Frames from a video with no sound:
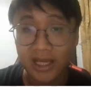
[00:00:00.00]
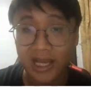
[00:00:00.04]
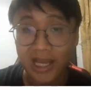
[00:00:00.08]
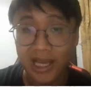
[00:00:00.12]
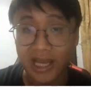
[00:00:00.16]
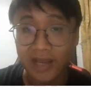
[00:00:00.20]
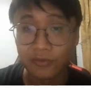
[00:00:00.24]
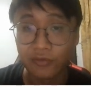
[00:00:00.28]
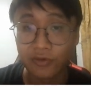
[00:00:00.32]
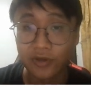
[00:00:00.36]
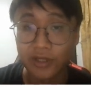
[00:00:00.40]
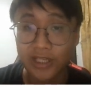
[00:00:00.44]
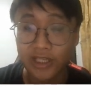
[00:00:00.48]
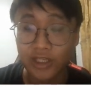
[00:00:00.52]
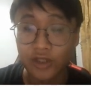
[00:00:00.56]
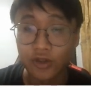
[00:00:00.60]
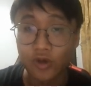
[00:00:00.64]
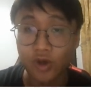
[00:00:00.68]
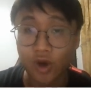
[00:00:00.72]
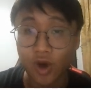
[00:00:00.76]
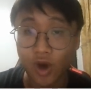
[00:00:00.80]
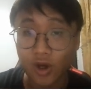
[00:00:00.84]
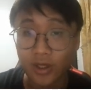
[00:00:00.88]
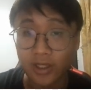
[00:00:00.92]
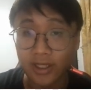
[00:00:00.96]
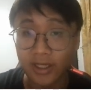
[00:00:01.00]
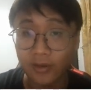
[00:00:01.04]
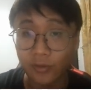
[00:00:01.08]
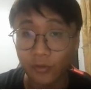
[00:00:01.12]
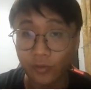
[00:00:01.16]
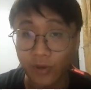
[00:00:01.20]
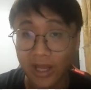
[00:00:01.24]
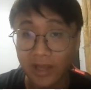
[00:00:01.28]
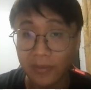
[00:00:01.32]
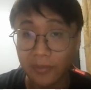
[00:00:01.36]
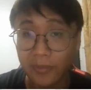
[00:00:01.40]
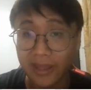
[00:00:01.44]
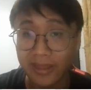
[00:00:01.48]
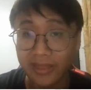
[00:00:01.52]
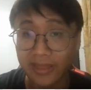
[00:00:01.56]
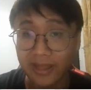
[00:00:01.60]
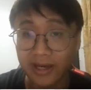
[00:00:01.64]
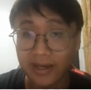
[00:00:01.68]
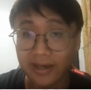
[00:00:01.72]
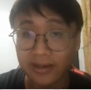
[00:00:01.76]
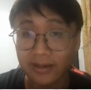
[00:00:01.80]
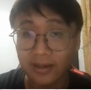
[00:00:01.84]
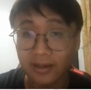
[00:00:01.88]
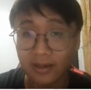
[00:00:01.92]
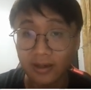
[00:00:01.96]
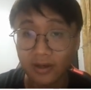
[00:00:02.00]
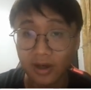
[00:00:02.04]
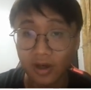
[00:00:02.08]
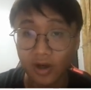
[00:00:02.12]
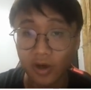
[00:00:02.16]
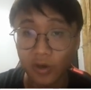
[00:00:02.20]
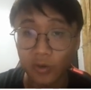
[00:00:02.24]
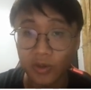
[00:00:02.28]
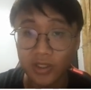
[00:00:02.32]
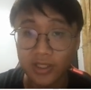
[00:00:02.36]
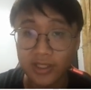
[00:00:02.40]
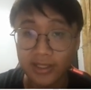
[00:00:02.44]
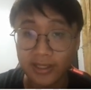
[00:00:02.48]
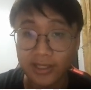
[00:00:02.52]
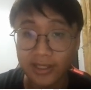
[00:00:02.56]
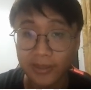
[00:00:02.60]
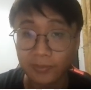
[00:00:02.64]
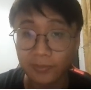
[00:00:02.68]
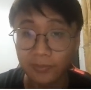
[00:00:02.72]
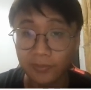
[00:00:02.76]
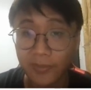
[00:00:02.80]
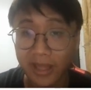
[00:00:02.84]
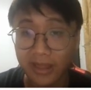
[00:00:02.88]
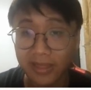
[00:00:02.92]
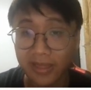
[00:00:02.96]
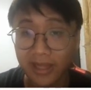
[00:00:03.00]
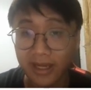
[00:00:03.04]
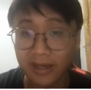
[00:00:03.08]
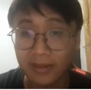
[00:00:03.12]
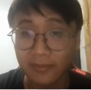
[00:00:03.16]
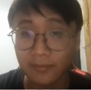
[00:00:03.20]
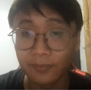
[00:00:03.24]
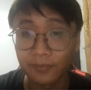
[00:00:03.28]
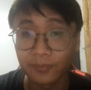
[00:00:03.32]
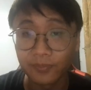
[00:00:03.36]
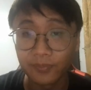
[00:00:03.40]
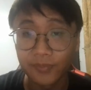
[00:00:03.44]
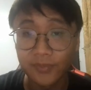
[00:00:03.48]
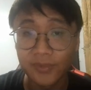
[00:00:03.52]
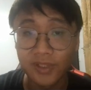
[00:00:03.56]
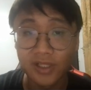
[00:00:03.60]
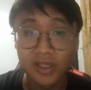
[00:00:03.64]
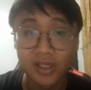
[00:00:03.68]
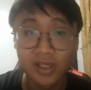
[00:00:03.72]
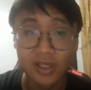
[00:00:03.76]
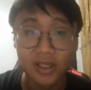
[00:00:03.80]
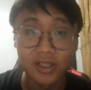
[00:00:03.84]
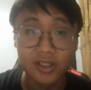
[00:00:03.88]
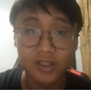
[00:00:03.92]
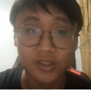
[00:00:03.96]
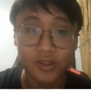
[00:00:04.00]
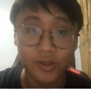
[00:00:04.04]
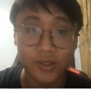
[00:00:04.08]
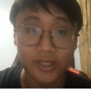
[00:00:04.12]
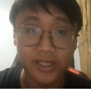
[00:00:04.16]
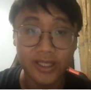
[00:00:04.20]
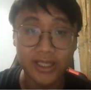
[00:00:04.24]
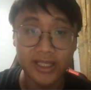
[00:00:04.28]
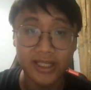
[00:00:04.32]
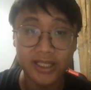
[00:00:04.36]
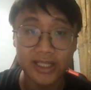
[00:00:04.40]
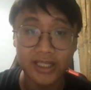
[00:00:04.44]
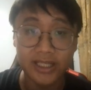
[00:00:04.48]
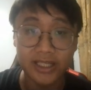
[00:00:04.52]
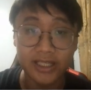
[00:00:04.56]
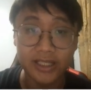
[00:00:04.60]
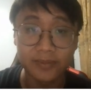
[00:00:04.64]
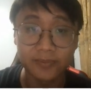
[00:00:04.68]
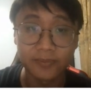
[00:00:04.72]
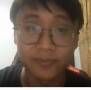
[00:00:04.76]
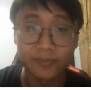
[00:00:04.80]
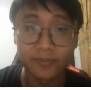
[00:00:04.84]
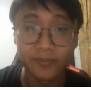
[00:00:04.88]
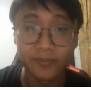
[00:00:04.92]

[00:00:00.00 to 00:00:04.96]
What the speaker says: If you call it wait method or sleep method, so here